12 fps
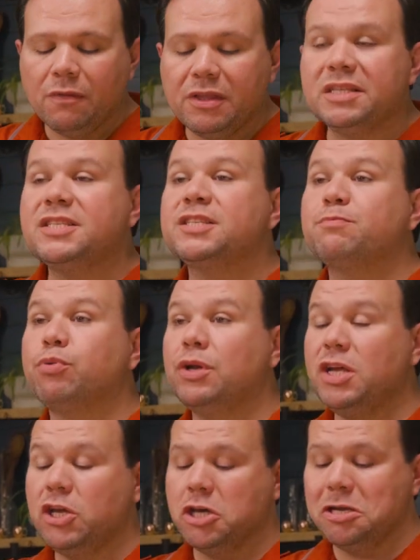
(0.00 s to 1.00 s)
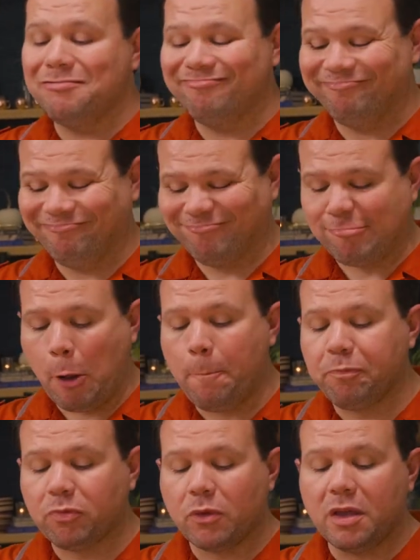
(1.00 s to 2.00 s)
This is pretty good.
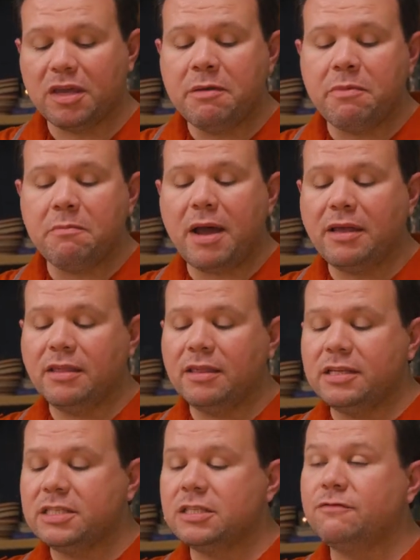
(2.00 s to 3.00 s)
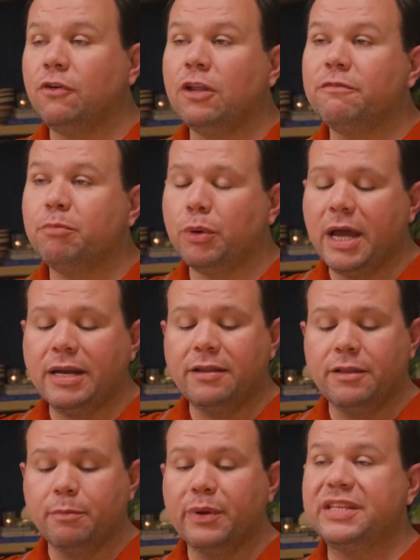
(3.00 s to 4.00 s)
Now keep in mind that this is full of
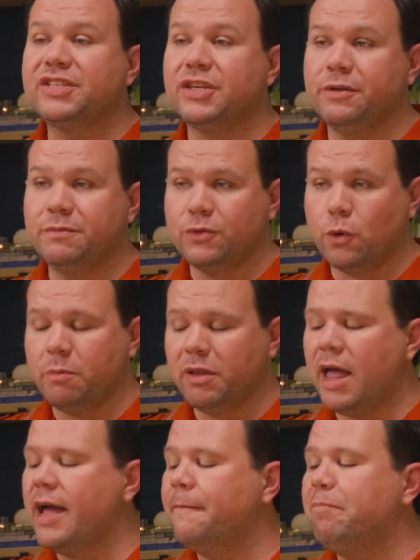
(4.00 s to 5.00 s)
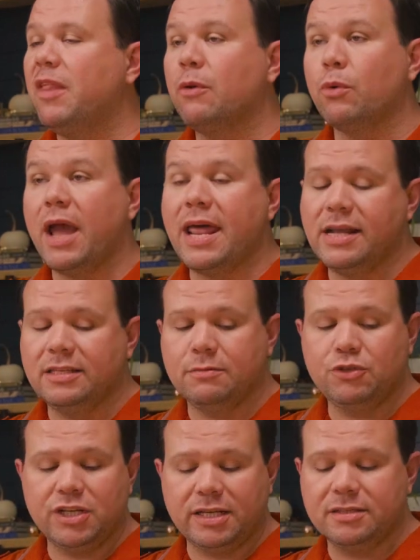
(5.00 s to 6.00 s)
bread. The bread's gonna absorb a lot and we're adding
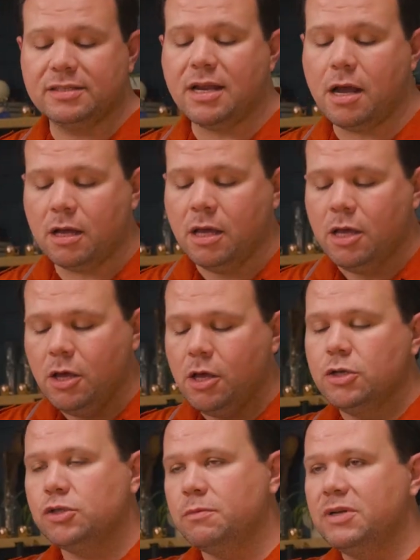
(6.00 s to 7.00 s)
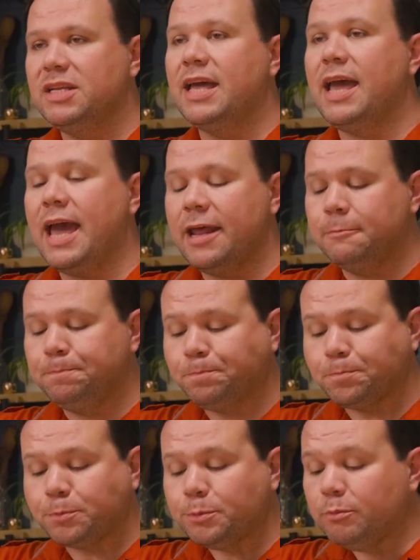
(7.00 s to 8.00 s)
some chicken stock. So I'm gonna add
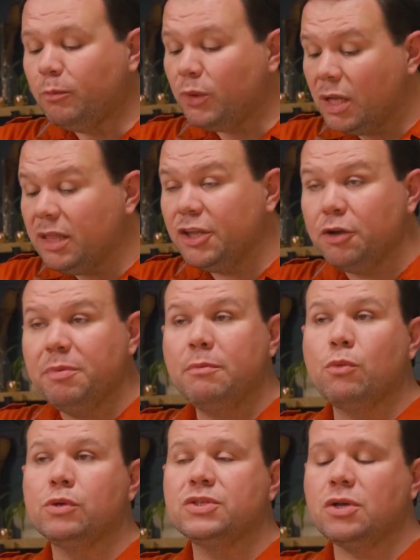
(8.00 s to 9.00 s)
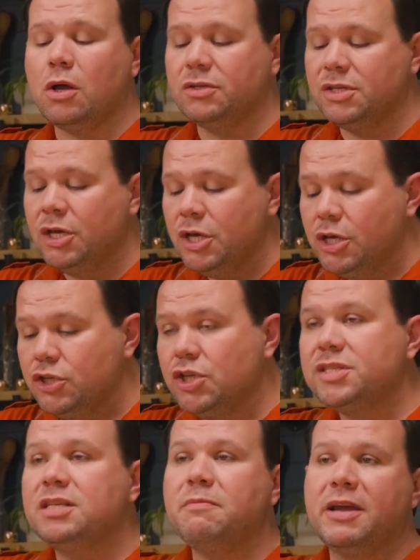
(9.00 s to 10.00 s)
a little bit more salt
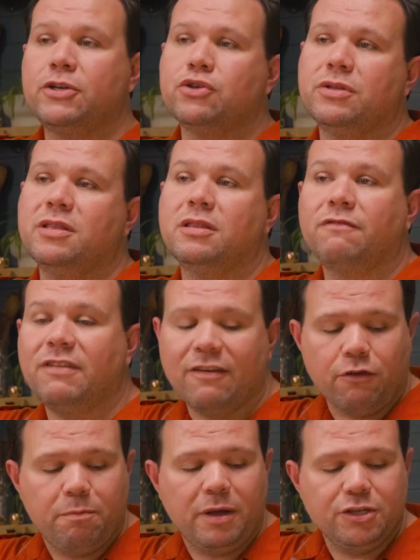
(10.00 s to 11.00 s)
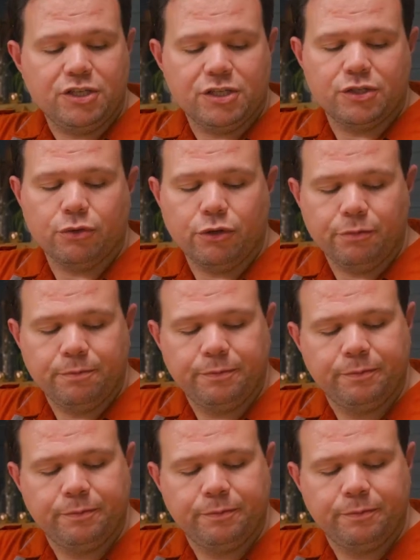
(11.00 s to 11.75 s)
just to make sure that the flavor punches through.